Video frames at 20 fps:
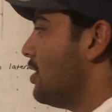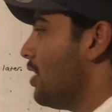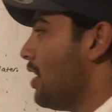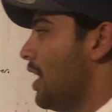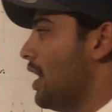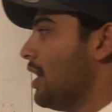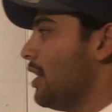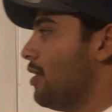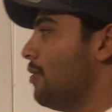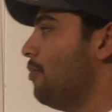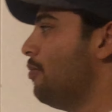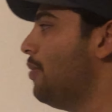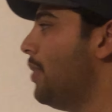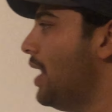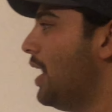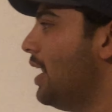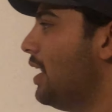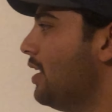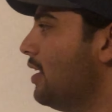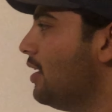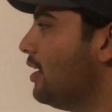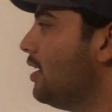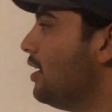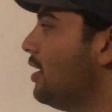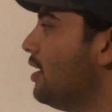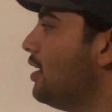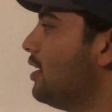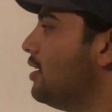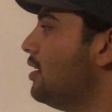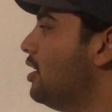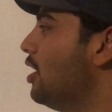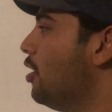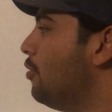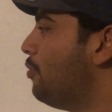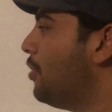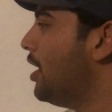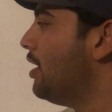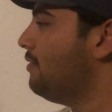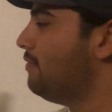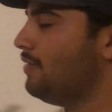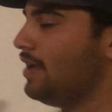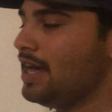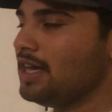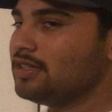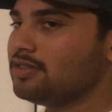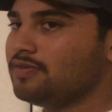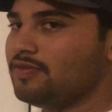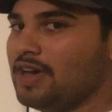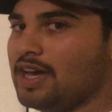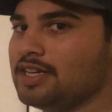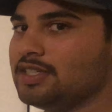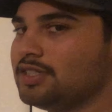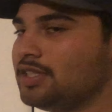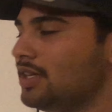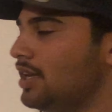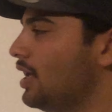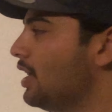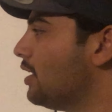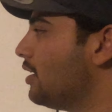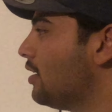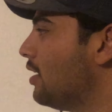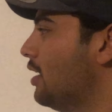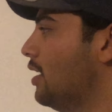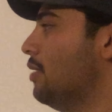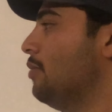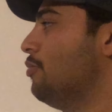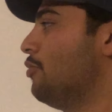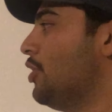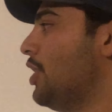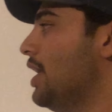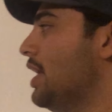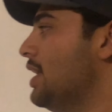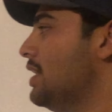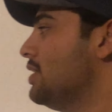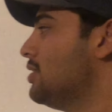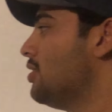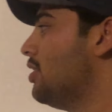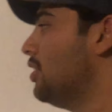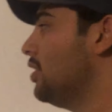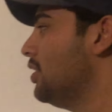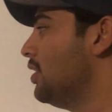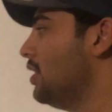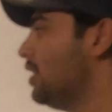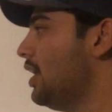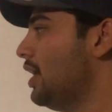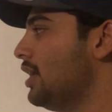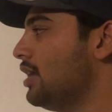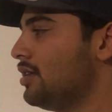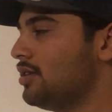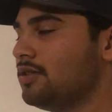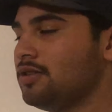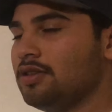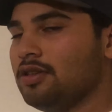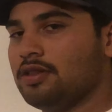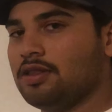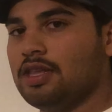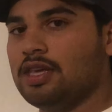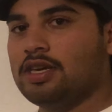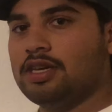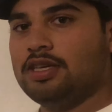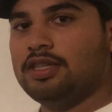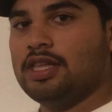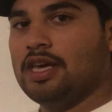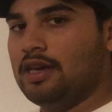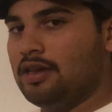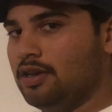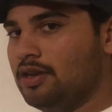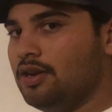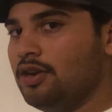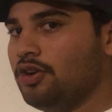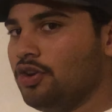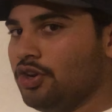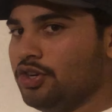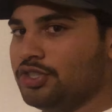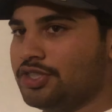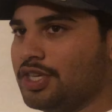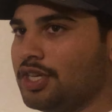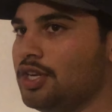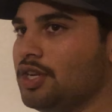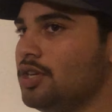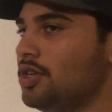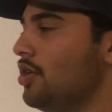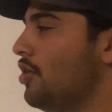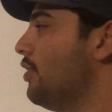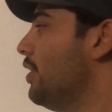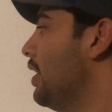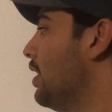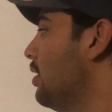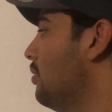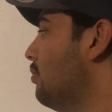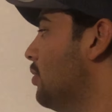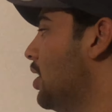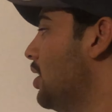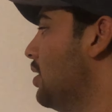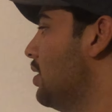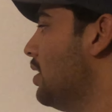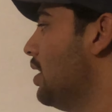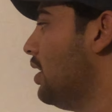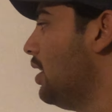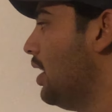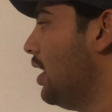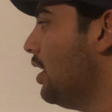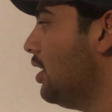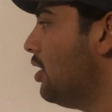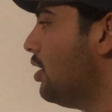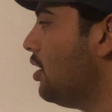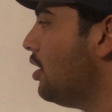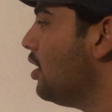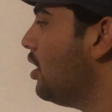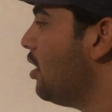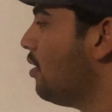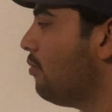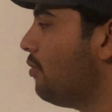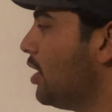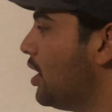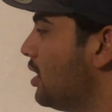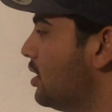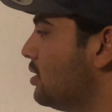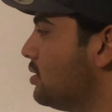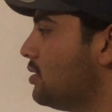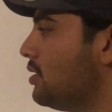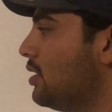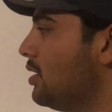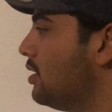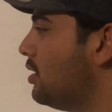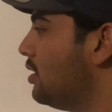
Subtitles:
to like don't buy fast fashion like brands on like to thinking that you're just gonna donate them later, because